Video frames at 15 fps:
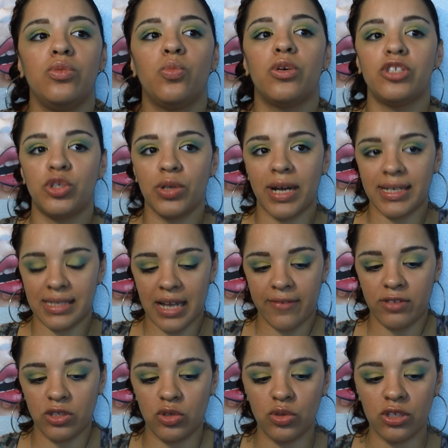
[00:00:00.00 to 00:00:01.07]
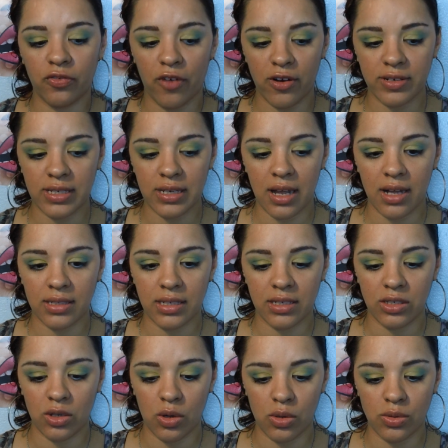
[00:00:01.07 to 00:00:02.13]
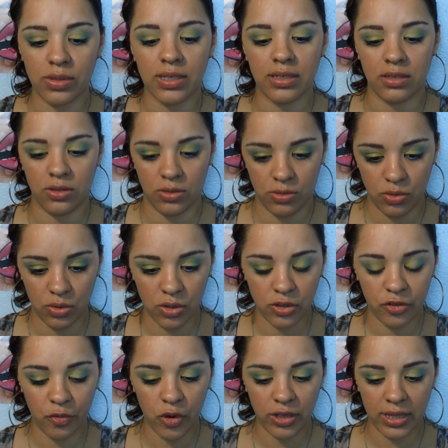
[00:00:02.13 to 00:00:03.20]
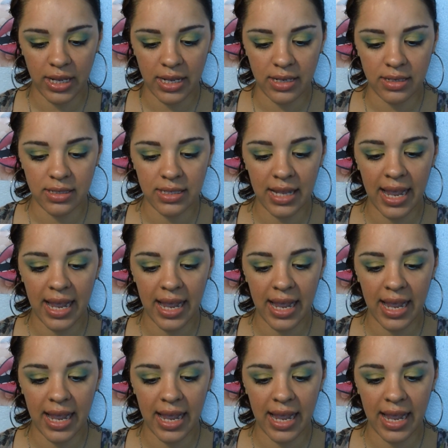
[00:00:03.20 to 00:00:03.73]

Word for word: what you guys have to do as far as the contest goes is do those four things